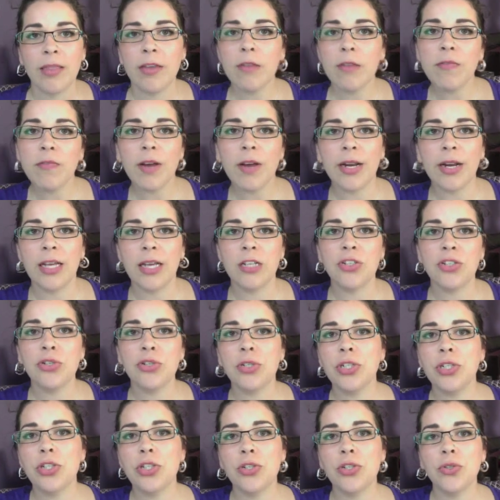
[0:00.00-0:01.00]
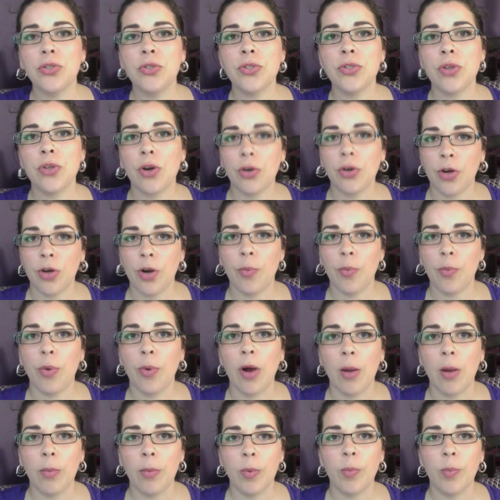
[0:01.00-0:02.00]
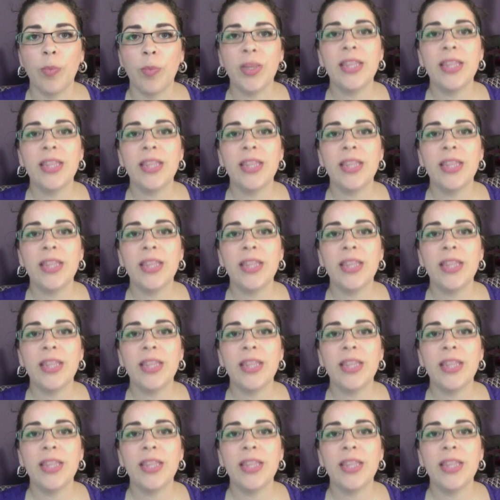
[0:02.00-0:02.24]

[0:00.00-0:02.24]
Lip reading: Their financial issues aren't our problem,